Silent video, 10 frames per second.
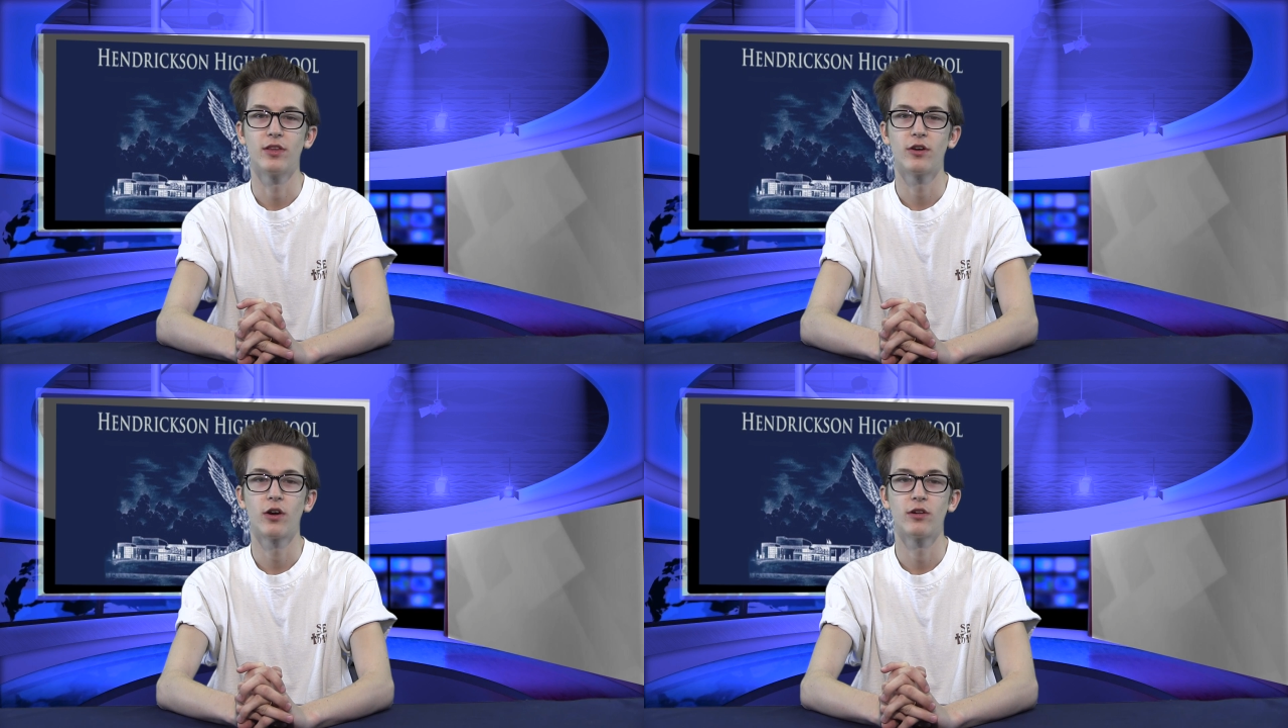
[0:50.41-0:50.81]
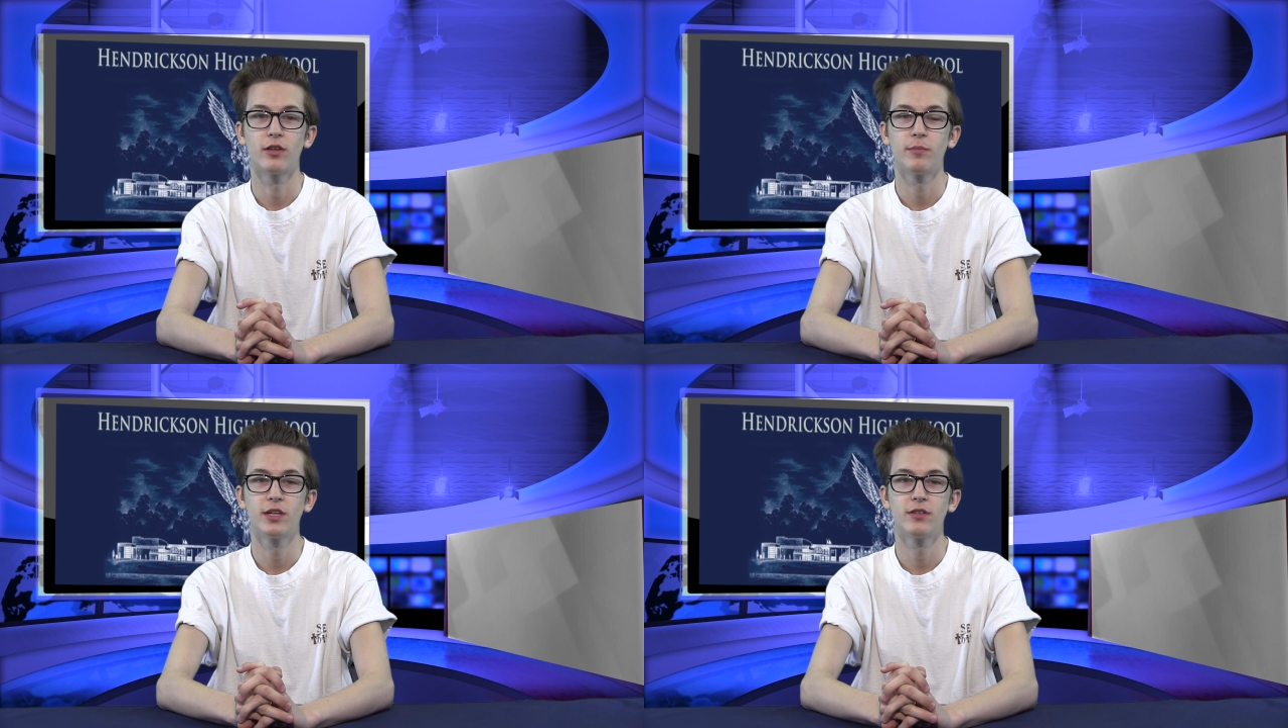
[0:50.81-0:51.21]
There are a
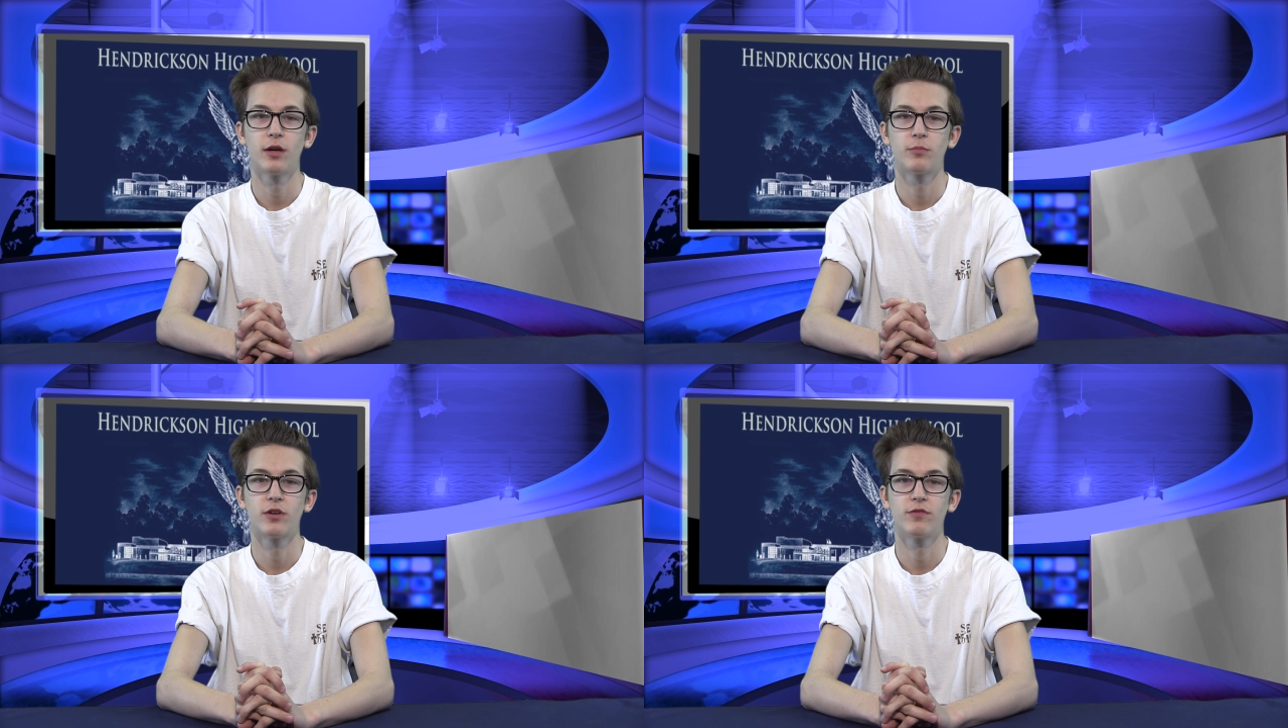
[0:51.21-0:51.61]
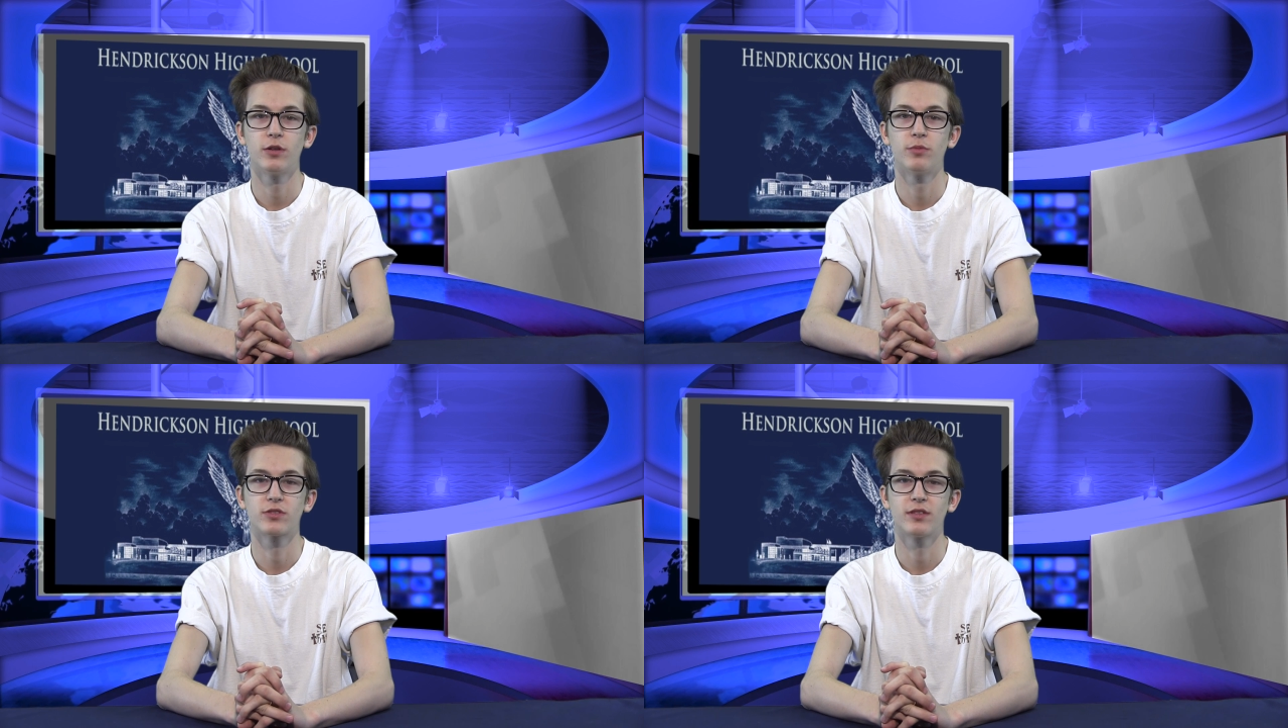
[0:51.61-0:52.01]
limited number of
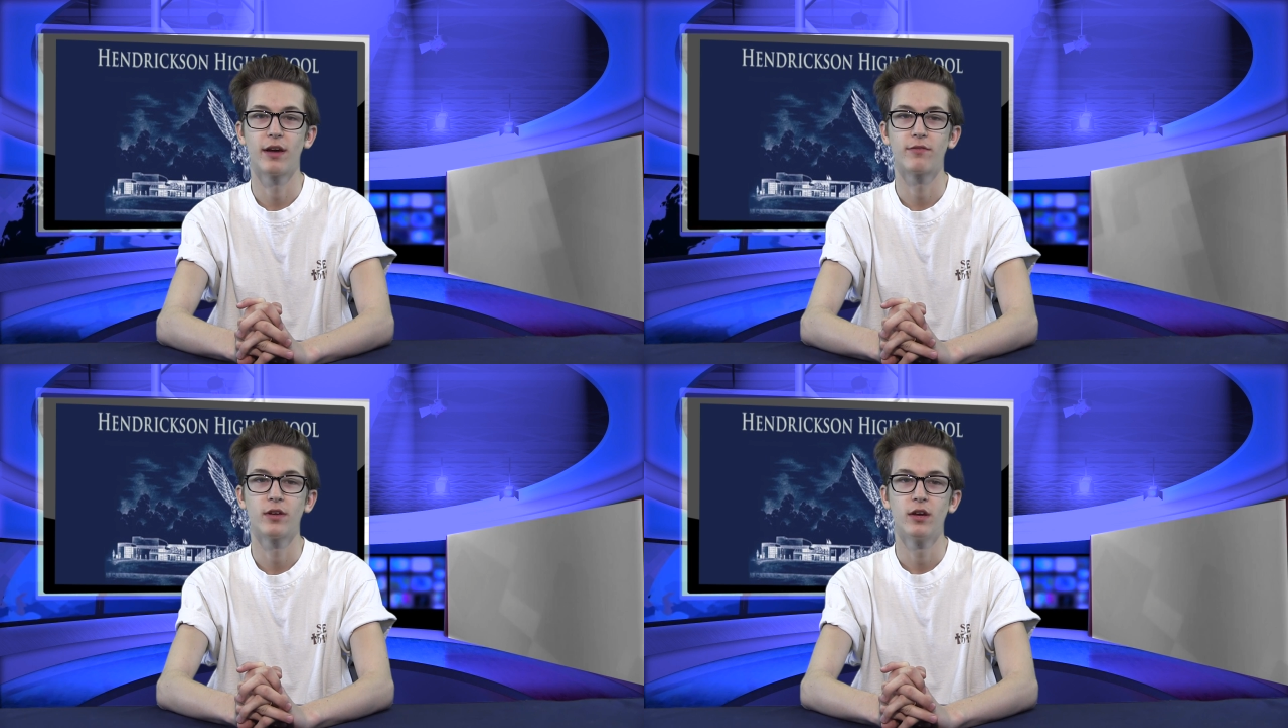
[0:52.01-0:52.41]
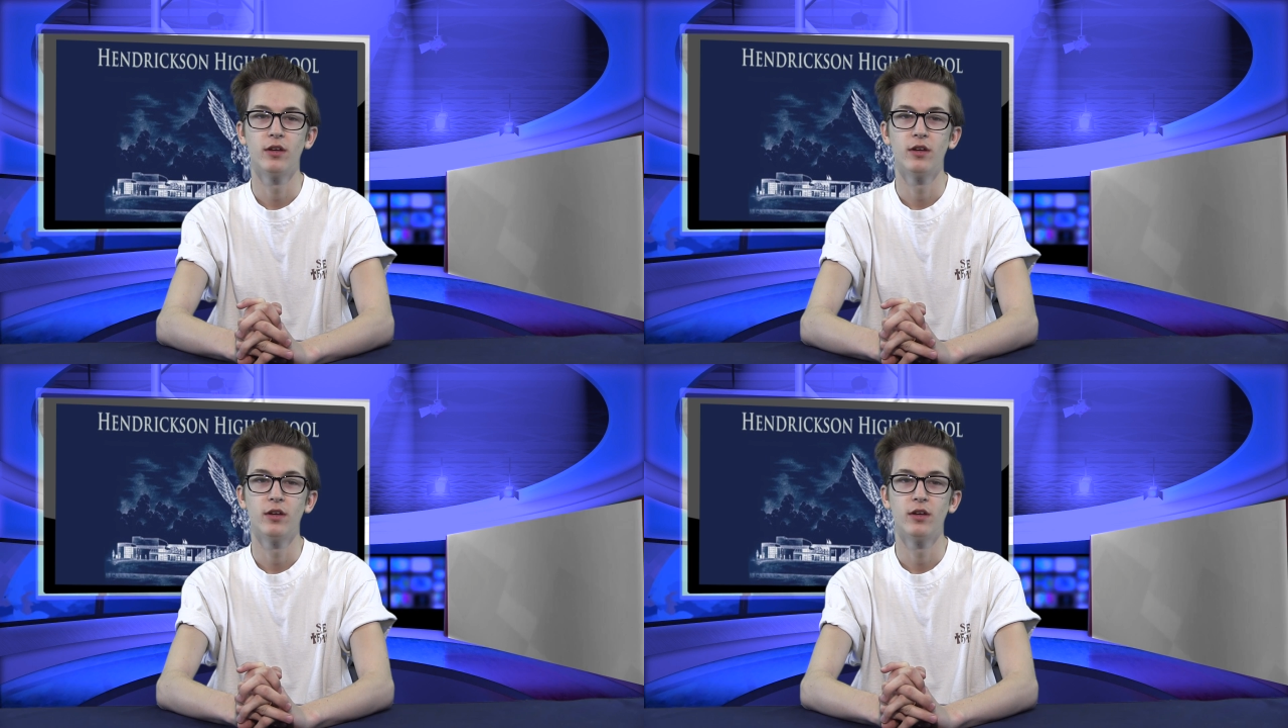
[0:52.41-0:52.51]
yearbooks left.